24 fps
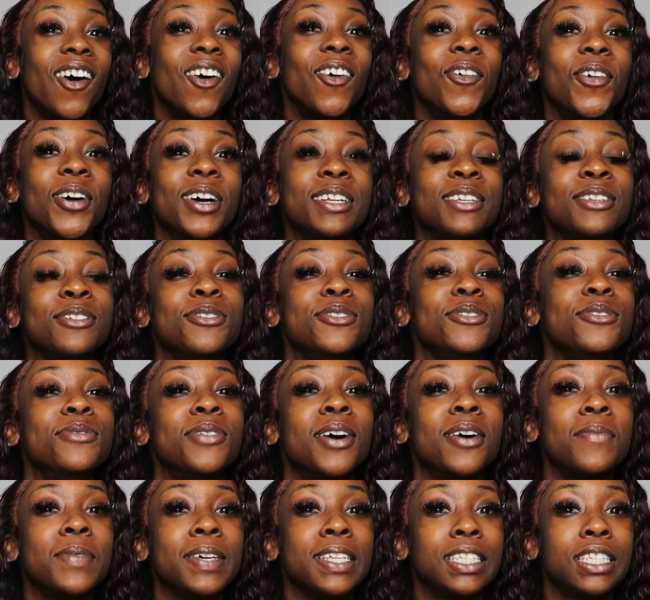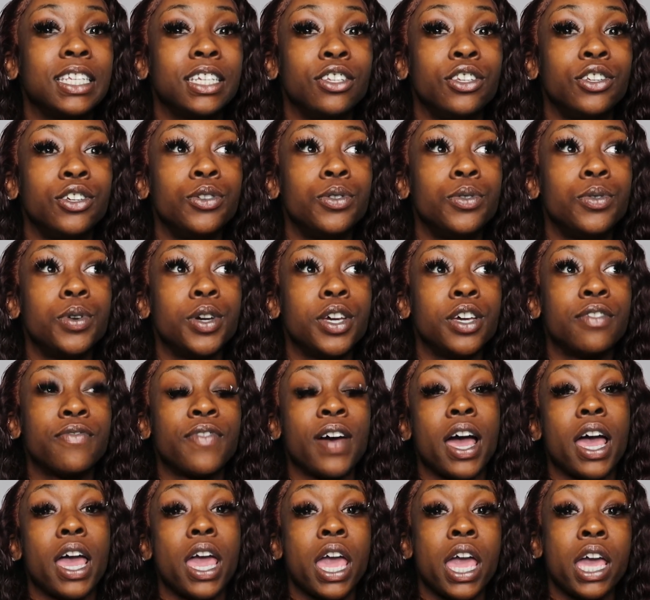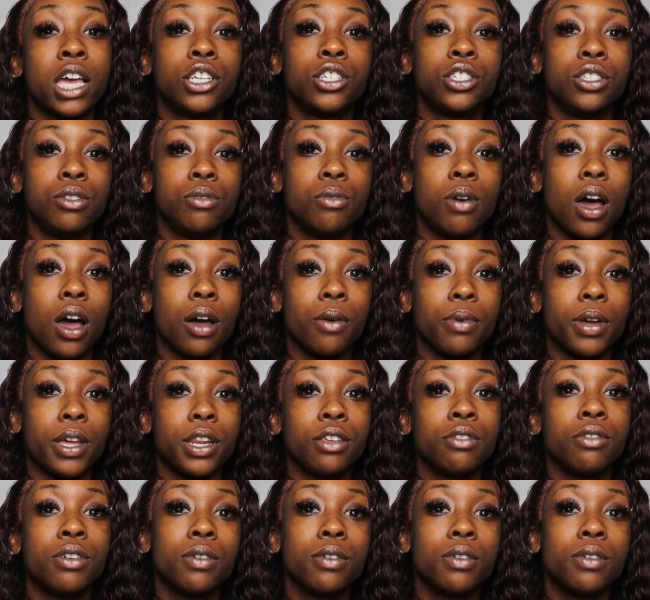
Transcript: what do you want me to do if I asked you already?